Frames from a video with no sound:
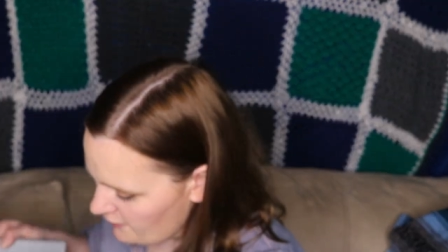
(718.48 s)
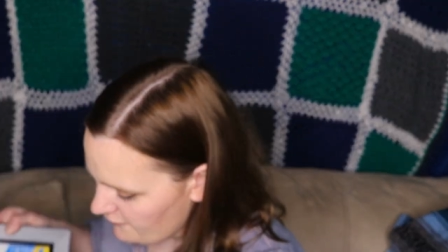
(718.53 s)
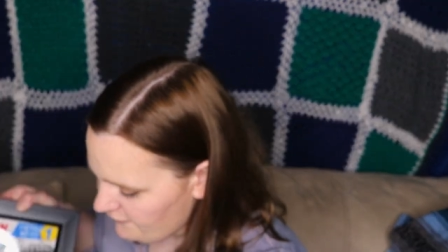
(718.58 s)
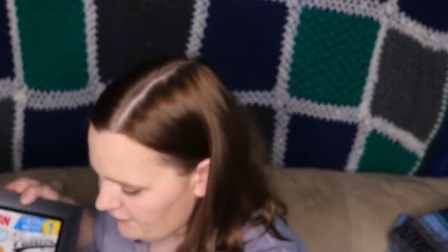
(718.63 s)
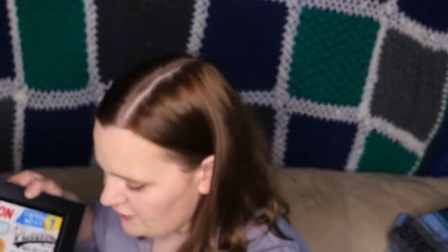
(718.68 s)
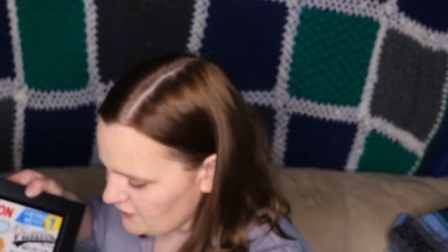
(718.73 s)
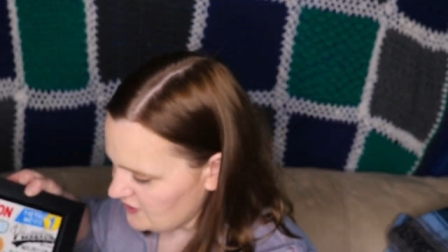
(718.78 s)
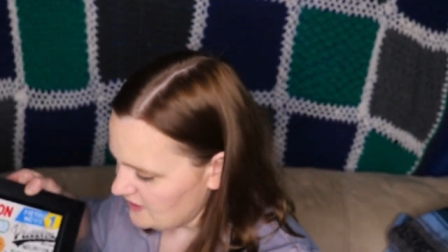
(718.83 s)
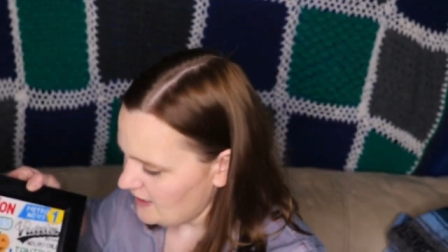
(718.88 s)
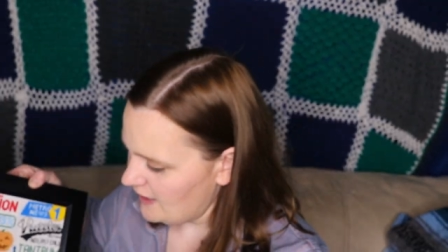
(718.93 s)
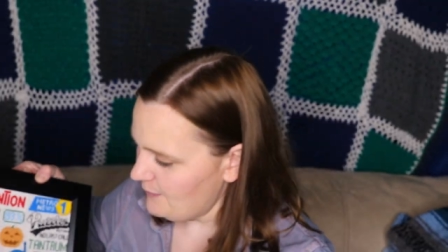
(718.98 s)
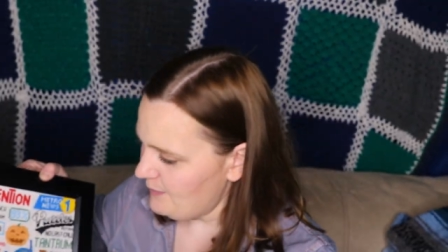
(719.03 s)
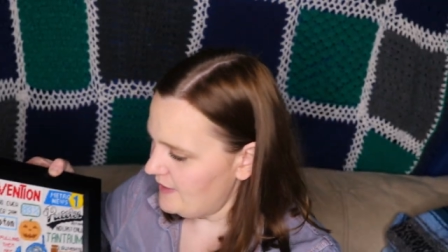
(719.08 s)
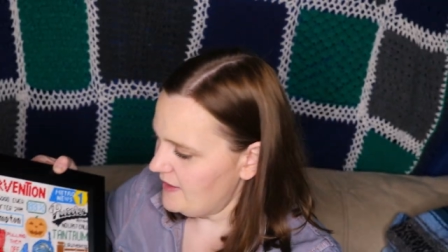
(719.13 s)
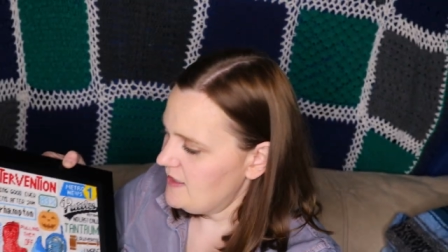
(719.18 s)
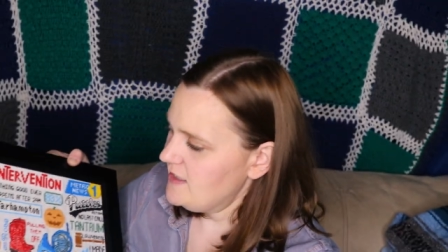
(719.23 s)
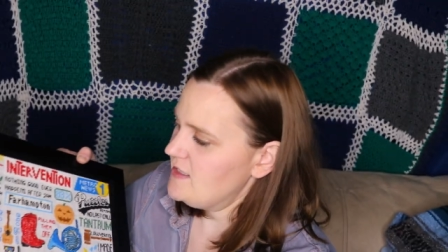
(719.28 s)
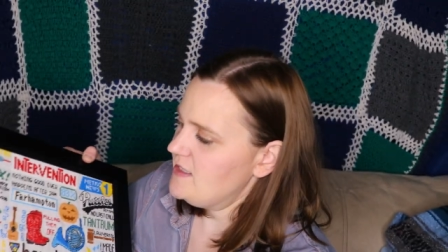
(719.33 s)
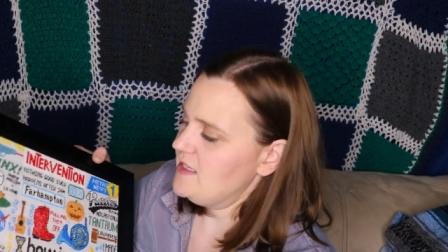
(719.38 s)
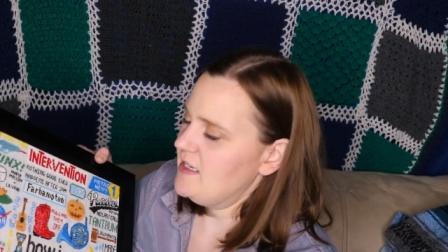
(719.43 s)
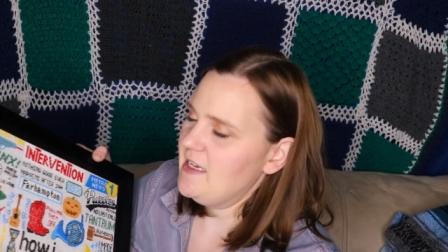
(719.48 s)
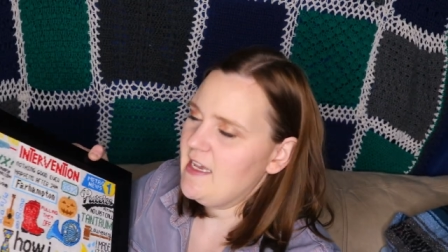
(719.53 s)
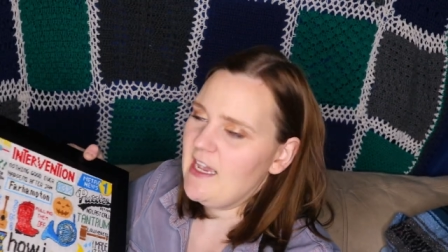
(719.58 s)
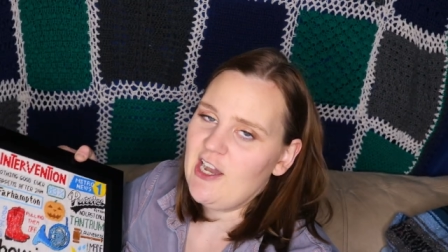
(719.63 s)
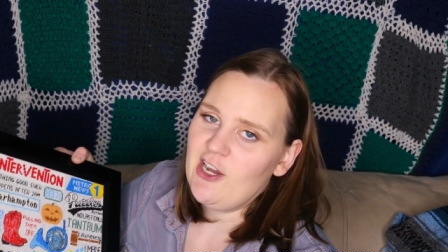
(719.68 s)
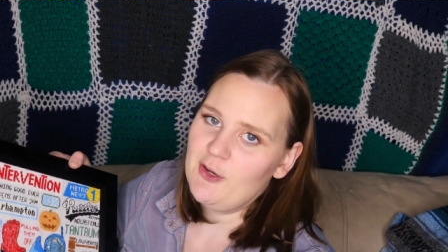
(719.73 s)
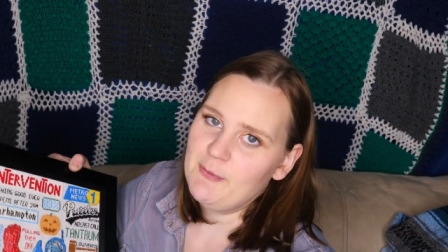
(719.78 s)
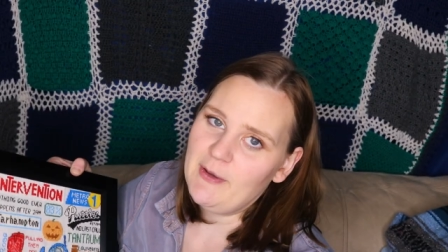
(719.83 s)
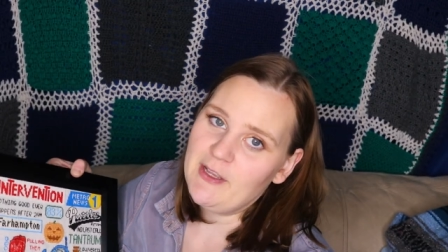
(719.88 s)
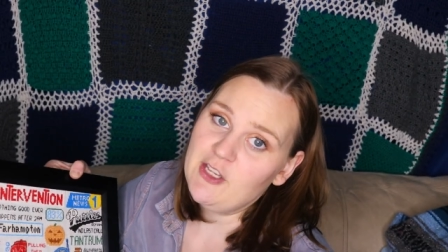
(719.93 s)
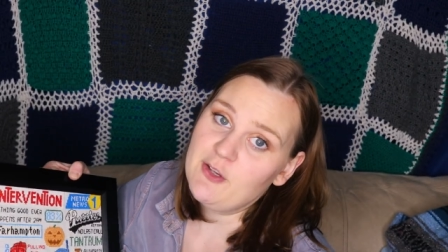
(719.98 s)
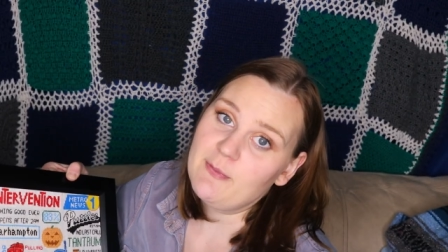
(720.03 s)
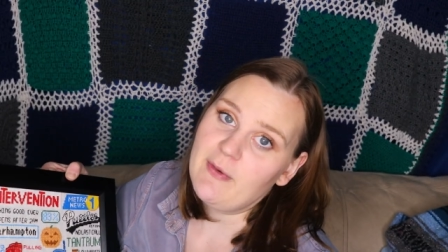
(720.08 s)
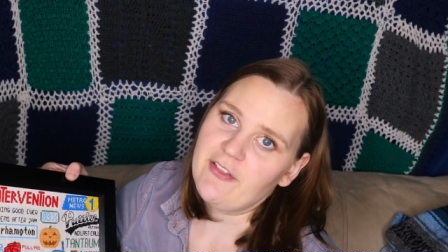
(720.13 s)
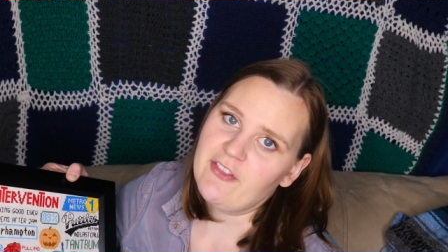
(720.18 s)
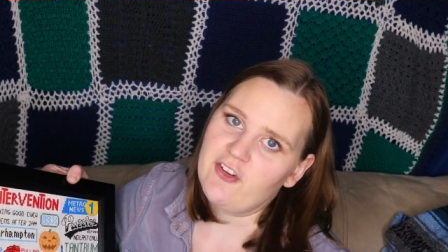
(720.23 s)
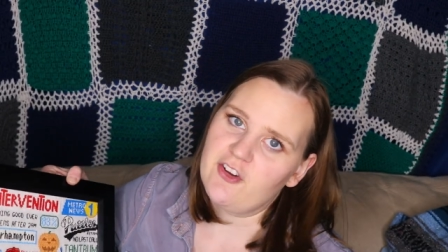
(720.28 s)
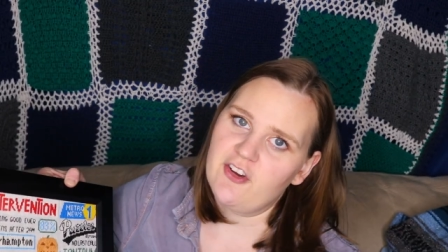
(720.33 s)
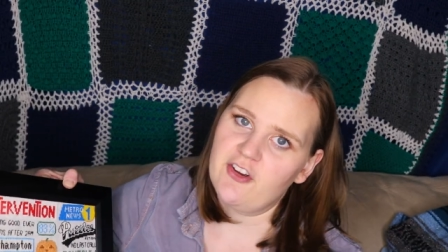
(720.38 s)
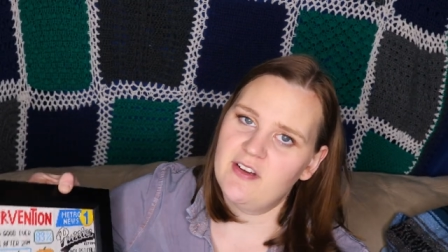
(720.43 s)
First up is the How I Met Your
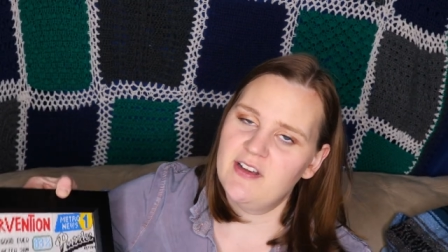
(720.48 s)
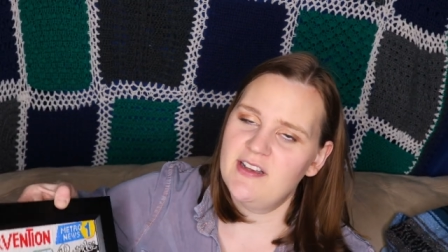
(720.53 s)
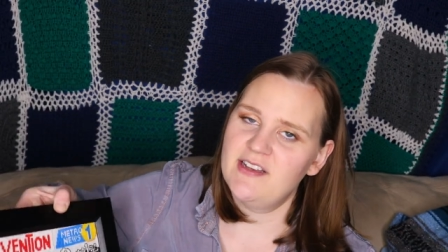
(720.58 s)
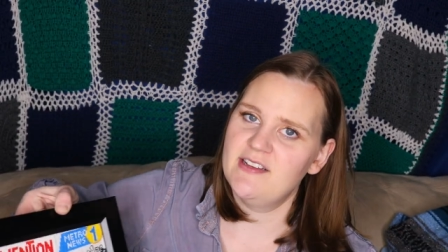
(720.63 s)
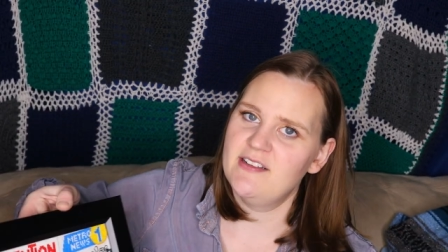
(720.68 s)
Mother